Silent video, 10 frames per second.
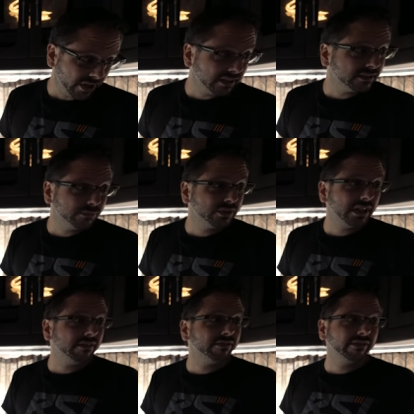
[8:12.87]
awesome
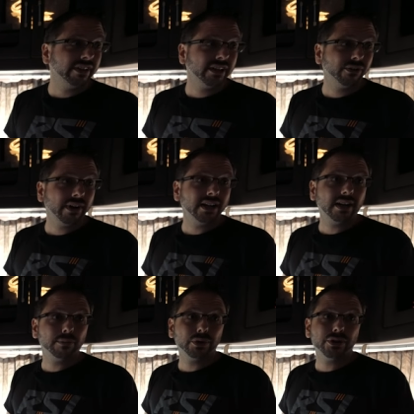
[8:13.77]
stuff and a great
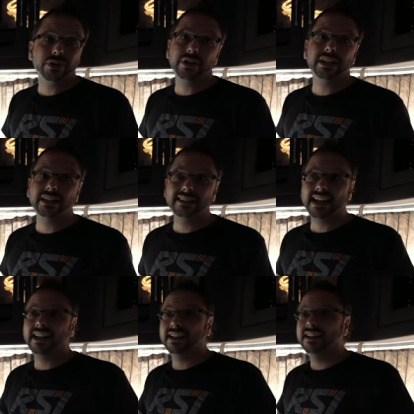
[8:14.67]
opportunity to
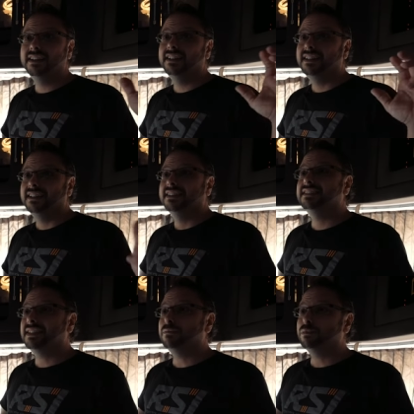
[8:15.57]
take
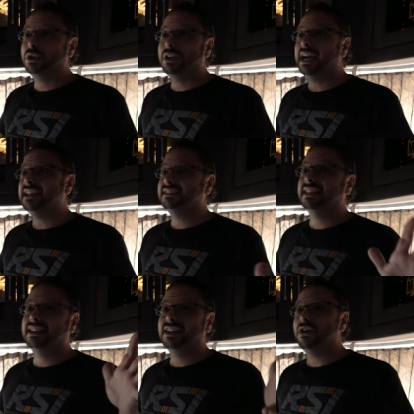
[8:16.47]
something
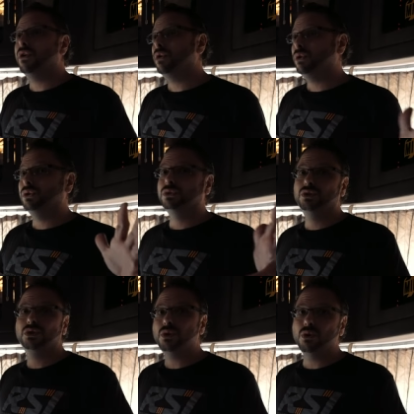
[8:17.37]
classic, old
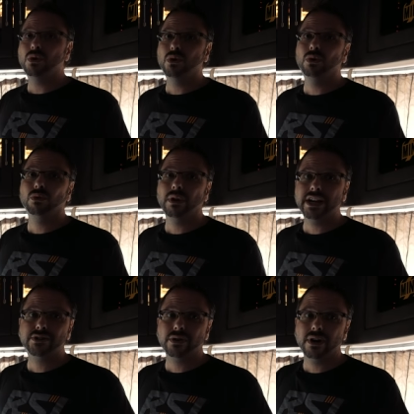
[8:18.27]
school,
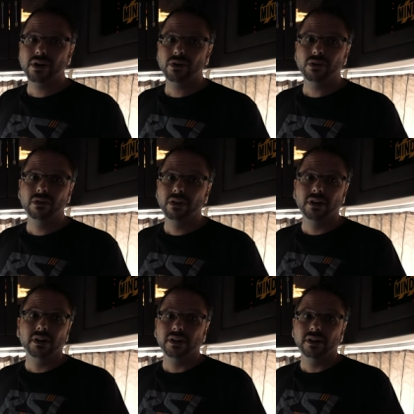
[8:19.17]
retro,
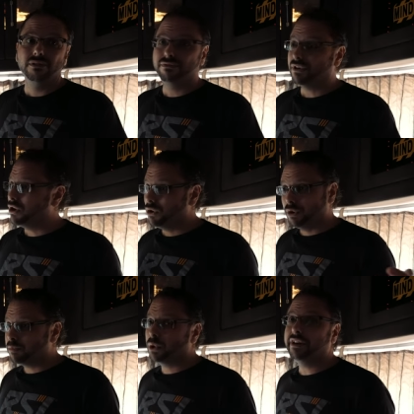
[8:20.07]
Vogue
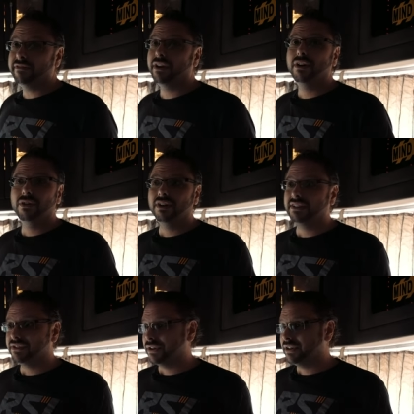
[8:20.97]
Prevost
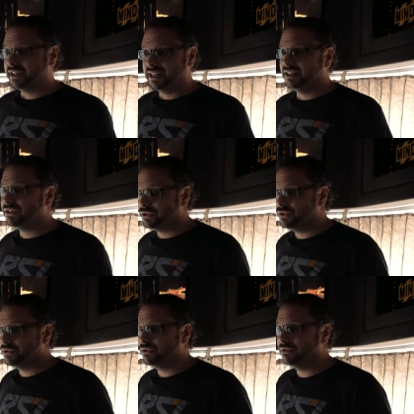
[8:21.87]
and turn it
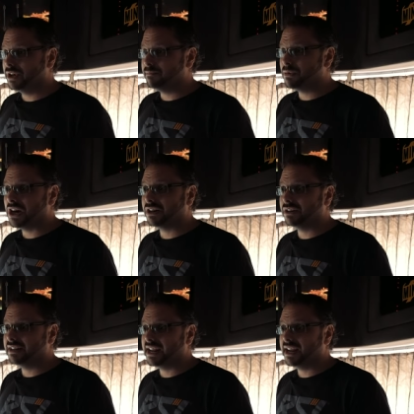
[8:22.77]
into a
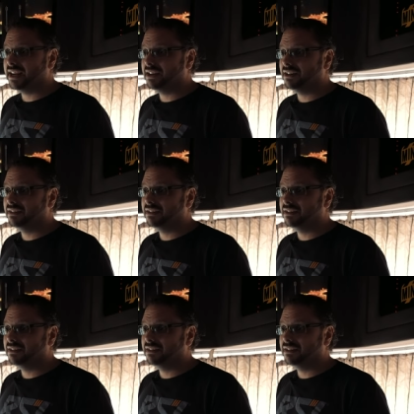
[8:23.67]
modern day